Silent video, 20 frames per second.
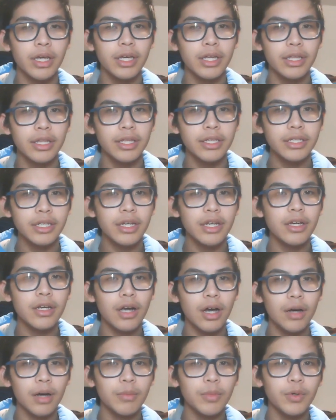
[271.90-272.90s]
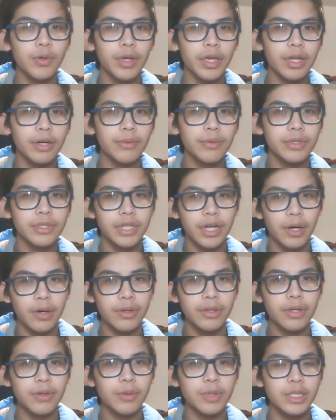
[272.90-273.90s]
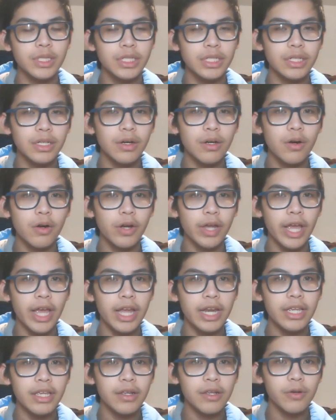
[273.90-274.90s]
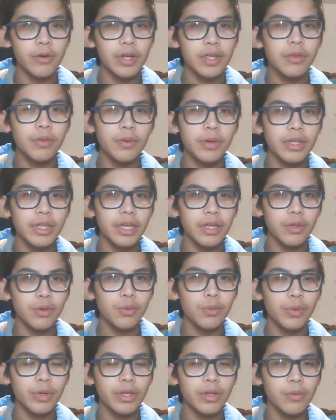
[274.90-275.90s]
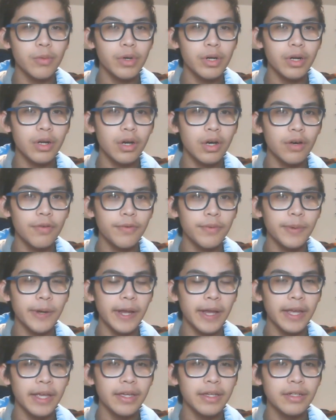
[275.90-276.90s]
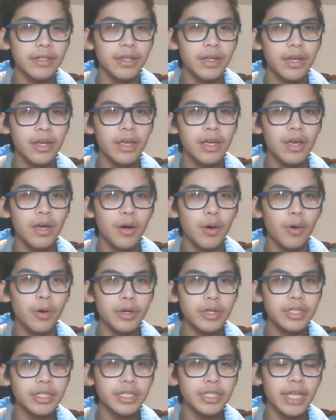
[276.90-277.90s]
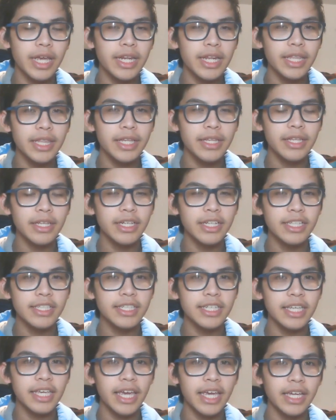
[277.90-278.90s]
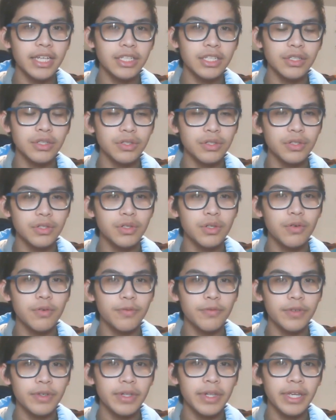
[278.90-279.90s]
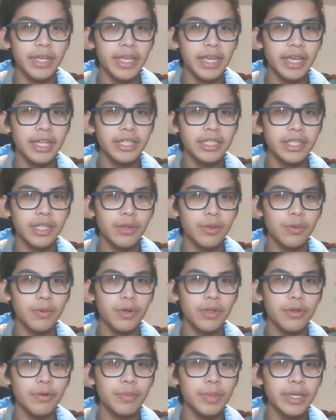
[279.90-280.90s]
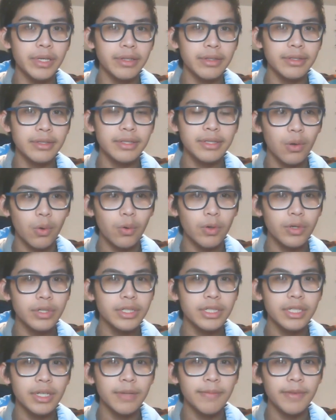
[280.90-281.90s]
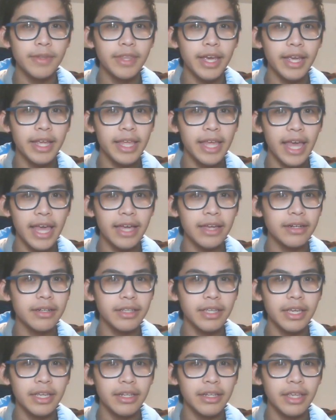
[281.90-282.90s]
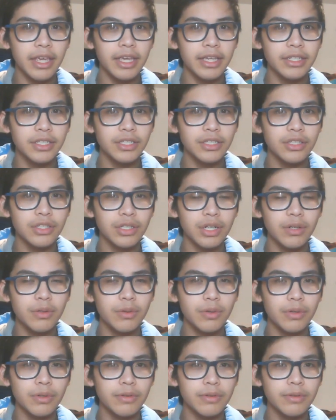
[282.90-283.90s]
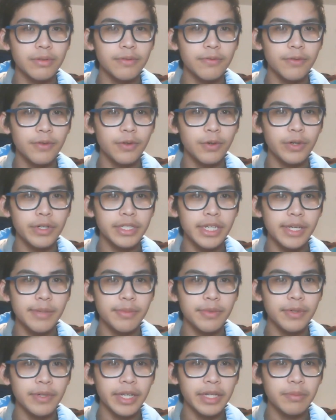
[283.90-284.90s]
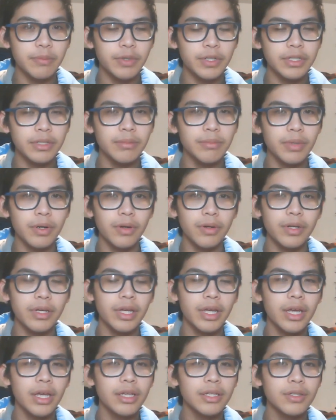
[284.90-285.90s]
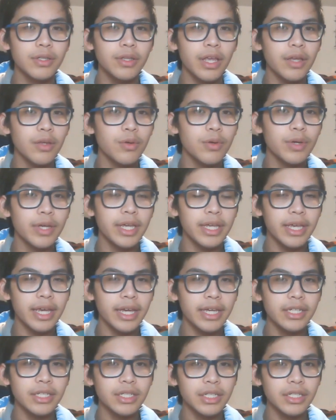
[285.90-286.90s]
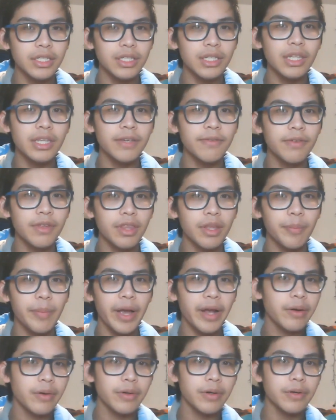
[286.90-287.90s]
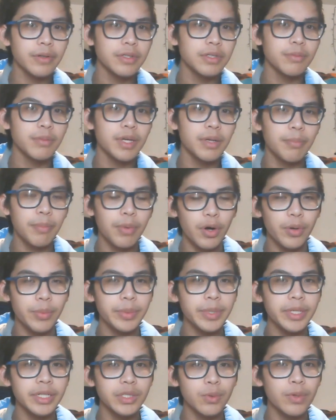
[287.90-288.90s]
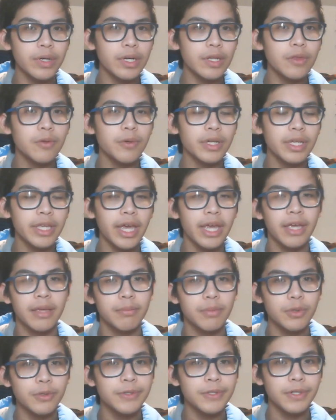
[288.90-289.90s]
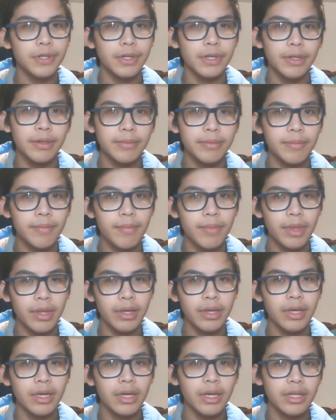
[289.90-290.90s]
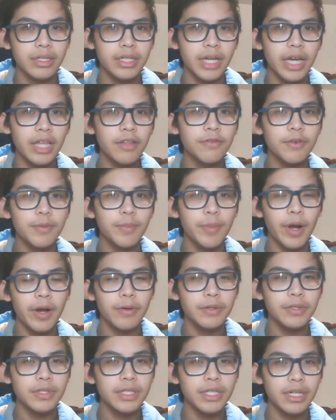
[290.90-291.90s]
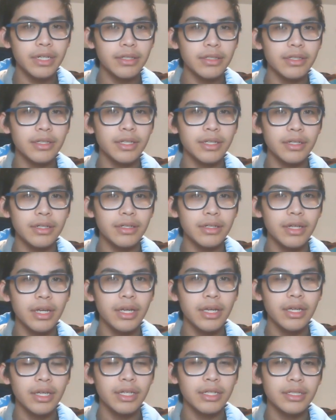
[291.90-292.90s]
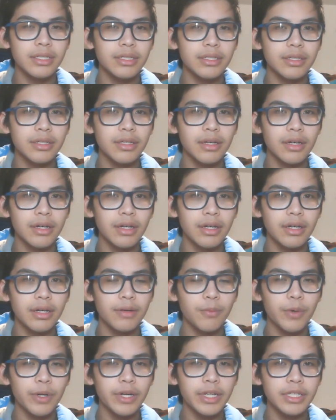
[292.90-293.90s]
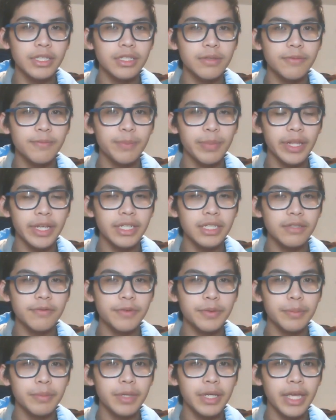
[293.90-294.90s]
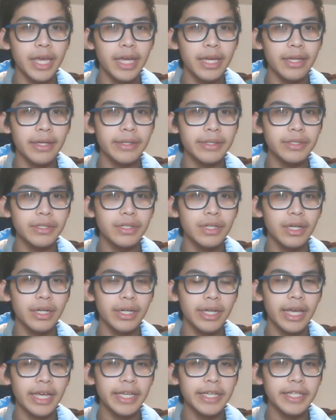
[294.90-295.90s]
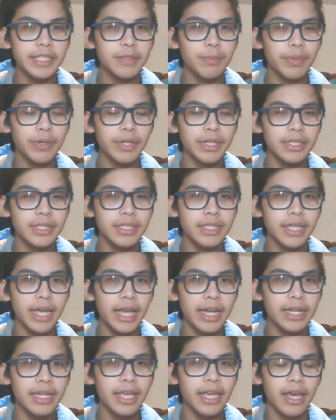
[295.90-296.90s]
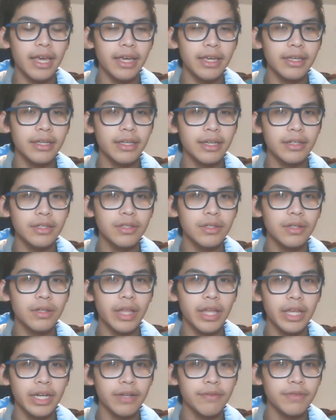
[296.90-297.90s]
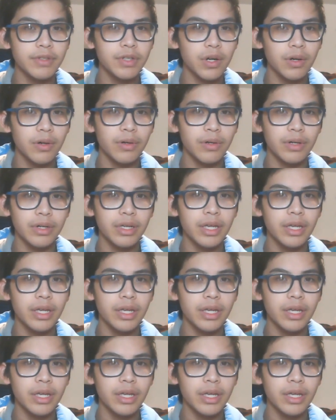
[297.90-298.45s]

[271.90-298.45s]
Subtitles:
This can combo in with Terratherizino or any grade 3 that you really want to call from your hand, or just anything that needs a gauge and you just don't feel like gauging it through other means. Or just something that can't get gauge in general. For example, like Prison Bird, that you can gauge it and just leave it in the back row to be a permanent 23k booster. Dilophopiro's second skill is when it's placed from gauge, it gets +10k until end of turn.